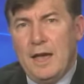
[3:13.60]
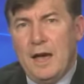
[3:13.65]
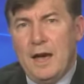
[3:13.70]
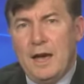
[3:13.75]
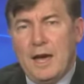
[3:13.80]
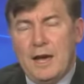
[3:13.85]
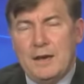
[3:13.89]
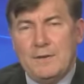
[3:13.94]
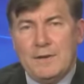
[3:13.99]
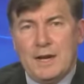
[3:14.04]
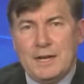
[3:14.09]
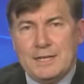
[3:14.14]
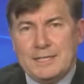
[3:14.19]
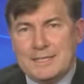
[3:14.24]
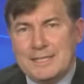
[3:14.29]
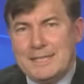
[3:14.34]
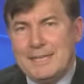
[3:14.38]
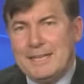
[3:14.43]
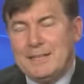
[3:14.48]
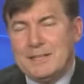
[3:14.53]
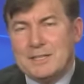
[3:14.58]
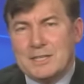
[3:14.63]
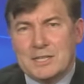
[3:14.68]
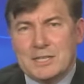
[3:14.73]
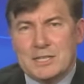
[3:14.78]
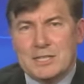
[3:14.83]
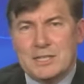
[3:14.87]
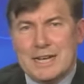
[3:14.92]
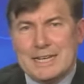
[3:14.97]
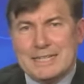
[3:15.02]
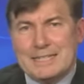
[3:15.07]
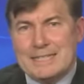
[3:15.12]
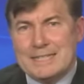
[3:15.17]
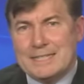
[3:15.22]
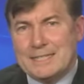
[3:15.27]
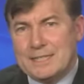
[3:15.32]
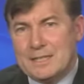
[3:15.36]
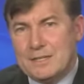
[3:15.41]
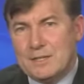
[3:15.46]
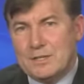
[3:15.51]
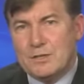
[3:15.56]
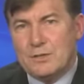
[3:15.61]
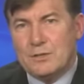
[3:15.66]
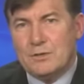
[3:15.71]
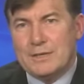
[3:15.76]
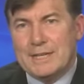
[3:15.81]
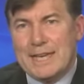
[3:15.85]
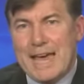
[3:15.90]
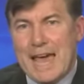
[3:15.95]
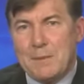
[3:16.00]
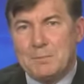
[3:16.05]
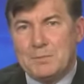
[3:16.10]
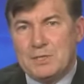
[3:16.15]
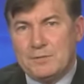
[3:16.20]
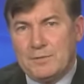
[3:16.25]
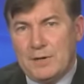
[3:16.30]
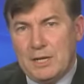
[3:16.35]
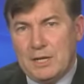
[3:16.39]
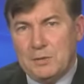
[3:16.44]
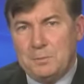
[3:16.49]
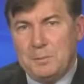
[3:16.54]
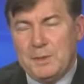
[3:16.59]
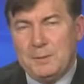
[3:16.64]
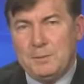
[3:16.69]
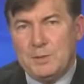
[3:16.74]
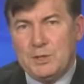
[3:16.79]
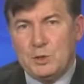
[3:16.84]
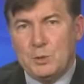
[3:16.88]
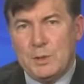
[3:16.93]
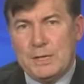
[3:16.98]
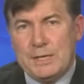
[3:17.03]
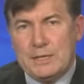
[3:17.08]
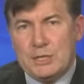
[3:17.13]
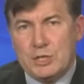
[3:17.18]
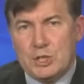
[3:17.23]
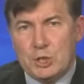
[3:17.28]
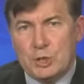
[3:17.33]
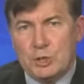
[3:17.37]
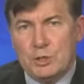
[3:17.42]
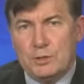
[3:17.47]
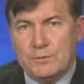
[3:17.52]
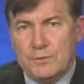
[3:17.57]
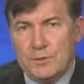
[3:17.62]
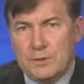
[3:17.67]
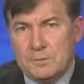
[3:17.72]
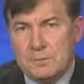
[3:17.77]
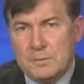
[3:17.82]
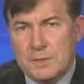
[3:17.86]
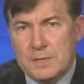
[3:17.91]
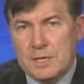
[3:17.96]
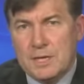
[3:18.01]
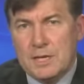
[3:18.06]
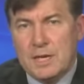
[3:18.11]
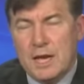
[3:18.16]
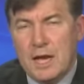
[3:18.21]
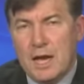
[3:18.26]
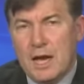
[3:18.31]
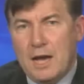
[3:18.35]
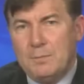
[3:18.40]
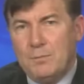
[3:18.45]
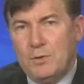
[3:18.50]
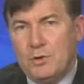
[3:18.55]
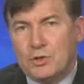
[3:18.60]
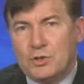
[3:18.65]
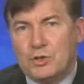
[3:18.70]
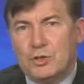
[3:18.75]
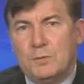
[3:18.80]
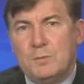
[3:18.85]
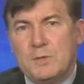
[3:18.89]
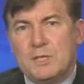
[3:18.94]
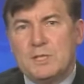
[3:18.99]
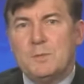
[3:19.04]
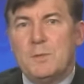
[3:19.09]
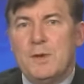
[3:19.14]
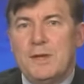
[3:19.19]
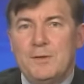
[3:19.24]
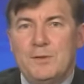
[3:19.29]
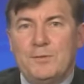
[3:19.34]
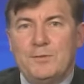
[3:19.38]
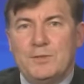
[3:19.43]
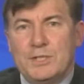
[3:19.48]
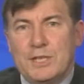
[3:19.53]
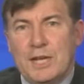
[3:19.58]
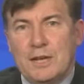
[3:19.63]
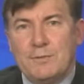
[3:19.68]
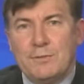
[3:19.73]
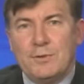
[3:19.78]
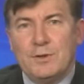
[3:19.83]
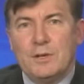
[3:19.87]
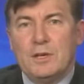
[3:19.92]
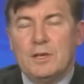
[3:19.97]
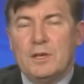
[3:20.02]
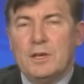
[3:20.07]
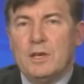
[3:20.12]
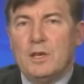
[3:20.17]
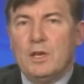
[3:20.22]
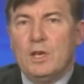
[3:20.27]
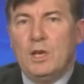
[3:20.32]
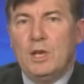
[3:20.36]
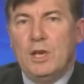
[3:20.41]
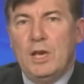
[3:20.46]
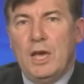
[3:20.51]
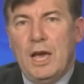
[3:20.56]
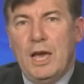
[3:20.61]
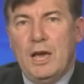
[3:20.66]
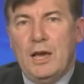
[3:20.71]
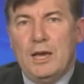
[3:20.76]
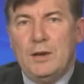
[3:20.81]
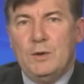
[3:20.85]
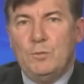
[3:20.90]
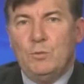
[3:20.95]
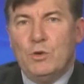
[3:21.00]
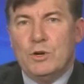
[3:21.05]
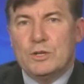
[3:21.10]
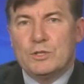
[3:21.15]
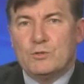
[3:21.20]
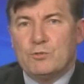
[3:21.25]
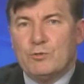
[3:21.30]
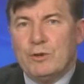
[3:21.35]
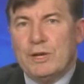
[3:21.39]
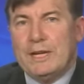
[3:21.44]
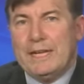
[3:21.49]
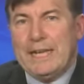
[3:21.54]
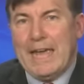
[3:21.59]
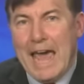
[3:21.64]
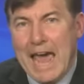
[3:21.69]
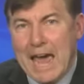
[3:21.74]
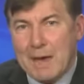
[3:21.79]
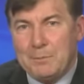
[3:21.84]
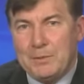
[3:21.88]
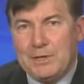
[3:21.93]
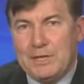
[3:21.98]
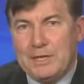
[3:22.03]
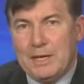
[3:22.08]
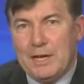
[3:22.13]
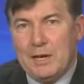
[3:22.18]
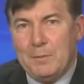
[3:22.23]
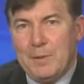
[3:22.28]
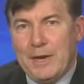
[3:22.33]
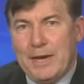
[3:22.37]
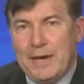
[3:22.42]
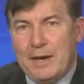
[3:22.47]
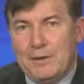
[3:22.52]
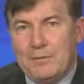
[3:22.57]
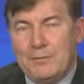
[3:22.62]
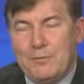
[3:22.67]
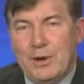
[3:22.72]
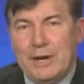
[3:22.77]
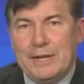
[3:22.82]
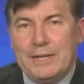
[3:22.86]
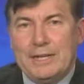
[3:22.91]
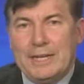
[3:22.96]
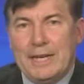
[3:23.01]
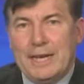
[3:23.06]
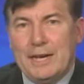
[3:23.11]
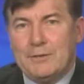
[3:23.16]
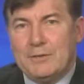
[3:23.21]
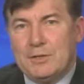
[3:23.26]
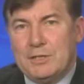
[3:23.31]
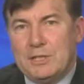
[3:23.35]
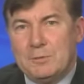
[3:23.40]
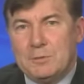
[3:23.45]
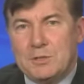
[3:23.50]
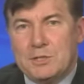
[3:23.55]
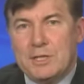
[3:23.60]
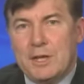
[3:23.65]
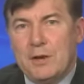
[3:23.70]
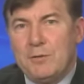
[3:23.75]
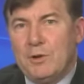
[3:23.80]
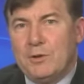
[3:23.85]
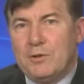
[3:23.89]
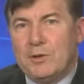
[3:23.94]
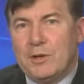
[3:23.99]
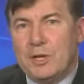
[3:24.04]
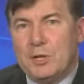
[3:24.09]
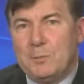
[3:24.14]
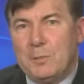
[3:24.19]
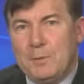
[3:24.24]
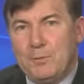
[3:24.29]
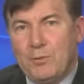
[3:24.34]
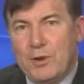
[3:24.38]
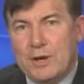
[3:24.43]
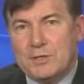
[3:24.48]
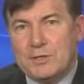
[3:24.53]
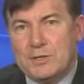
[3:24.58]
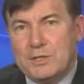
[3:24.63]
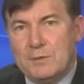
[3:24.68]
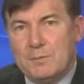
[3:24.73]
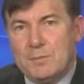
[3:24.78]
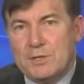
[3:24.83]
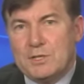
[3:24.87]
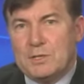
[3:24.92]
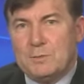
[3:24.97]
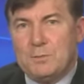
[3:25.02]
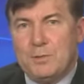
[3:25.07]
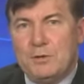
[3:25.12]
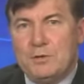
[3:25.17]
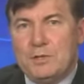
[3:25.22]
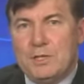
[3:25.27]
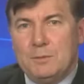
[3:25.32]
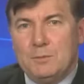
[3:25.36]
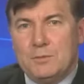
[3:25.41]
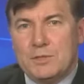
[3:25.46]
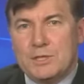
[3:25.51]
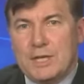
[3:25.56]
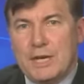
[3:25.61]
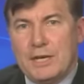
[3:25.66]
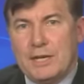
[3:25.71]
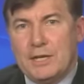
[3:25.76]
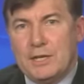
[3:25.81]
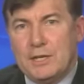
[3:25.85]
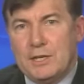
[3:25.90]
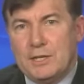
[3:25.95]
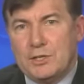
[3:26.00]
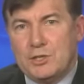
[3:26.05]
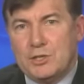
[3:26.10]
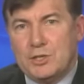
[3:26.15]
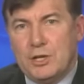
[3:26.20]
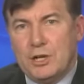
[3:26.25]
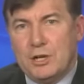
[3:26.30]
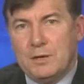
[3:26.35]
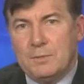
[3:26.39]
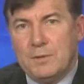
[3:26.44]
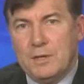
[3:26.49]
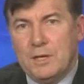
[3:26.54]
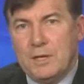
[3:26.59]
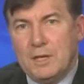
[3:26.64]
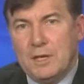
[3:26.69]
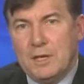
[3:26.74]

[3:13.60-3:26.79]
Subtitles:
I think there's a slight distance or gap developing between the two of them. I'm not sure Mr. Medvedev was really happy about finding out that he was no longer going to be president and Mr. Putin was taking his job.